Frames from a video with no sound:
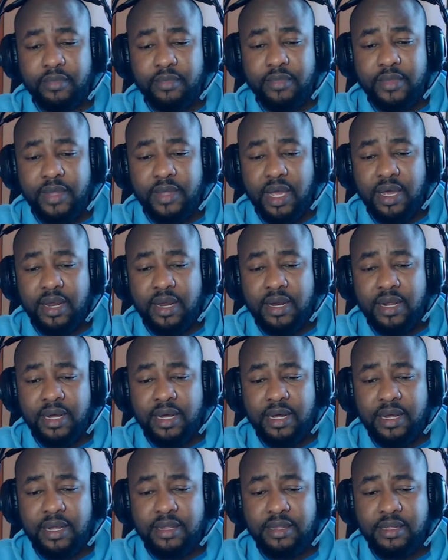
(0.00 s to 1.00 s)
And
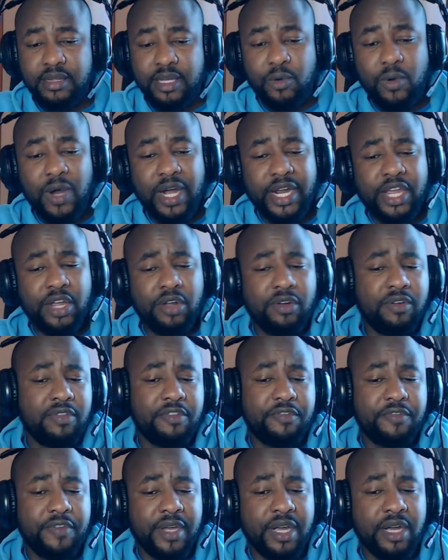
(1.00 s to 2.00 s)
the working of the
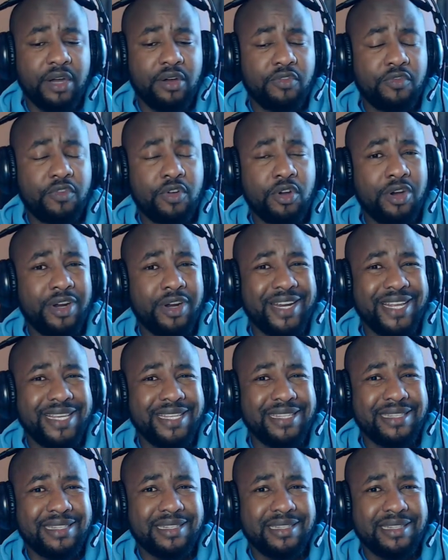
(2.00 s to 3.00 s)
finger of God
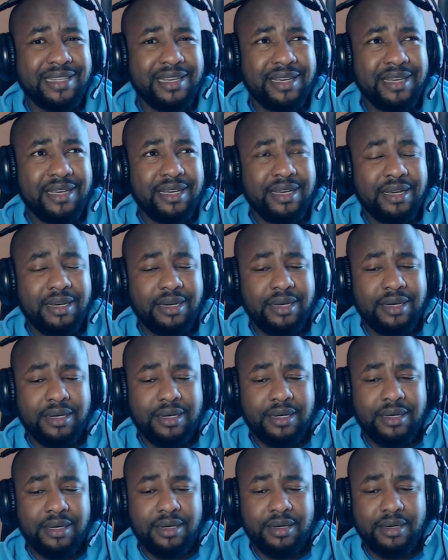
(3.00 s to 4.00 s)
is
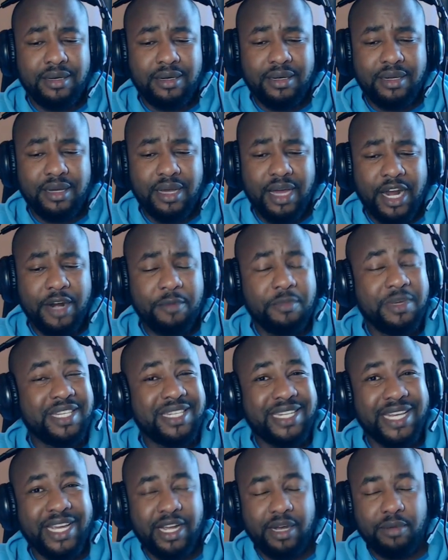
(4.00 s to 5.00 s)

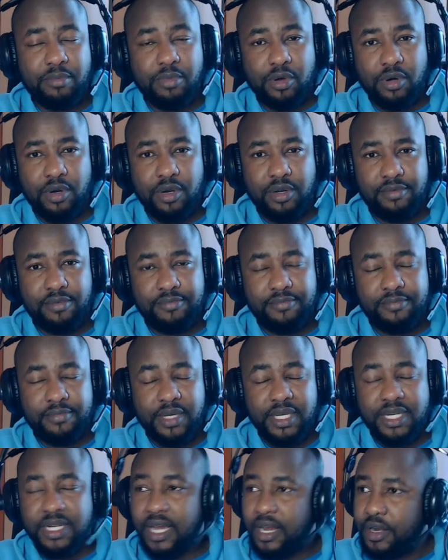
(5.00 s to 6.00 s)
unmistakable.
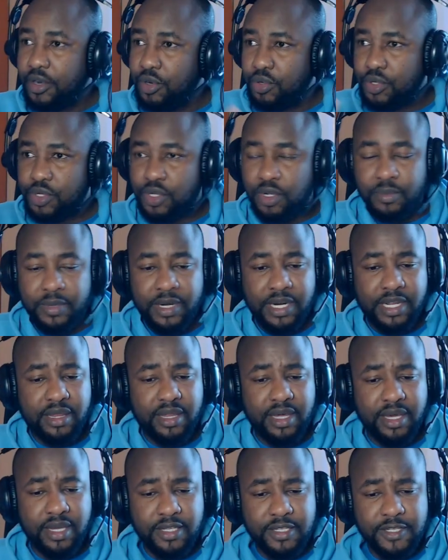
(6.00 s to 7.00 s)
It can do so many
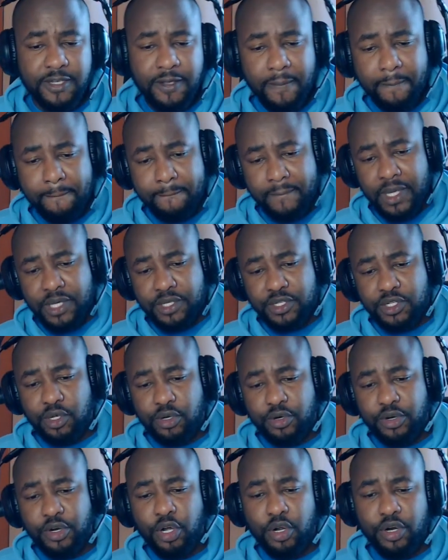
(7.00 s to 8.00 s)
things. So
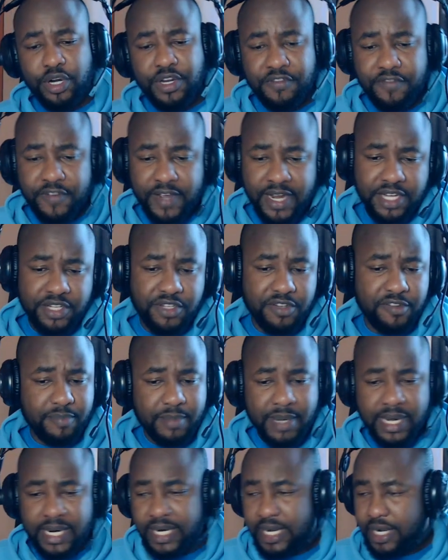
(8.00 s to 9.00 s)
no device of
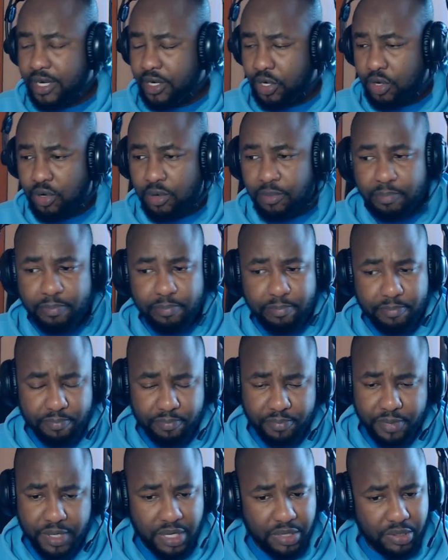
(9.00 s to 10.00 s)
man
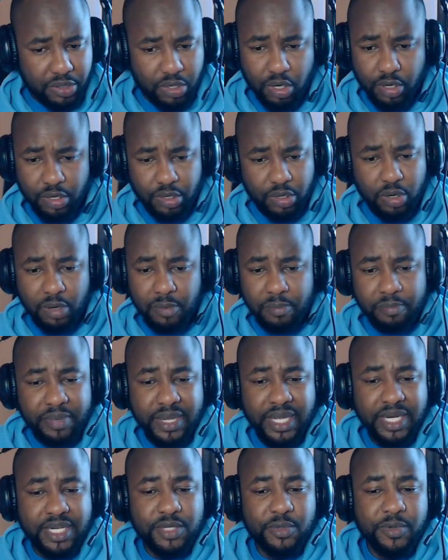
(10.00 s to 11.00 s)
can
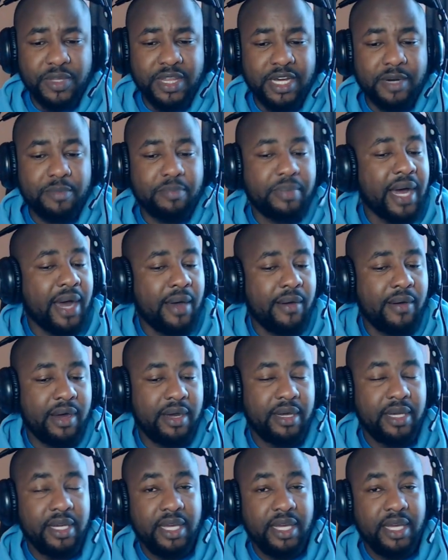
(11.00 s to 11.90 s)
compete with that power.